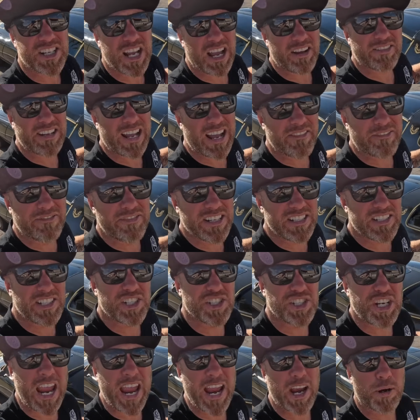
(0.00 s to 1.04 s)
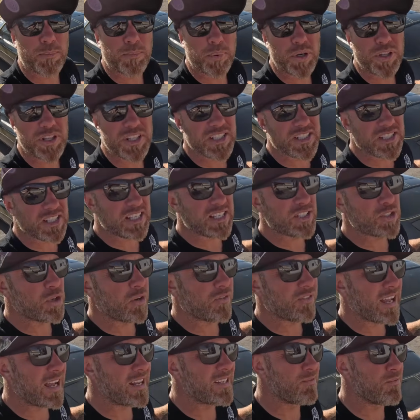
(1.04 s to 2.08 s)
I've got vintage air put in this thing, so
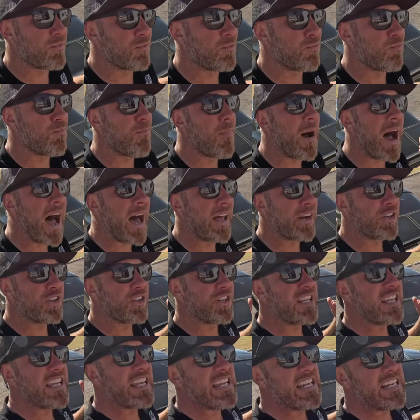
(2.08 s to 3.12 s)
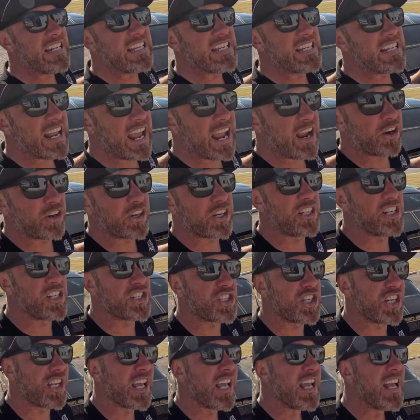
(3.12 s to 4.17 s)
I've got modern heating and air
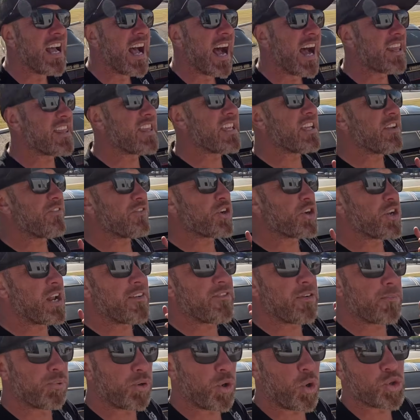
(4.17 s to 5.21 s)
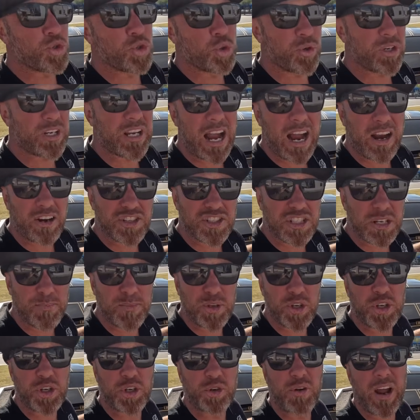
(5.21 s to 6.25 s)
conditioning. I think if you're gonna have a pro touring car and
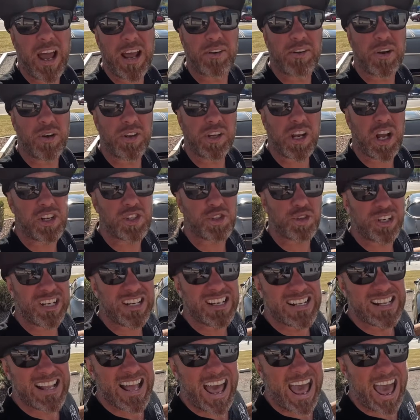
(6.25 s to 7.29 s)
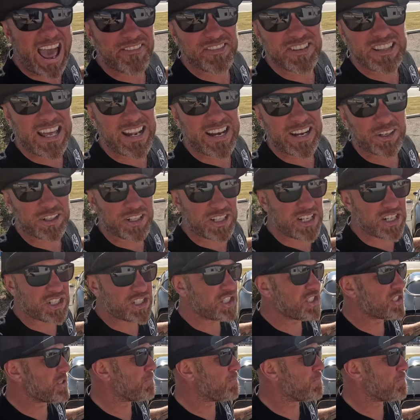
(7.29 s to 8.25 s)
something you're gonna ride around the country, having that air conditioning is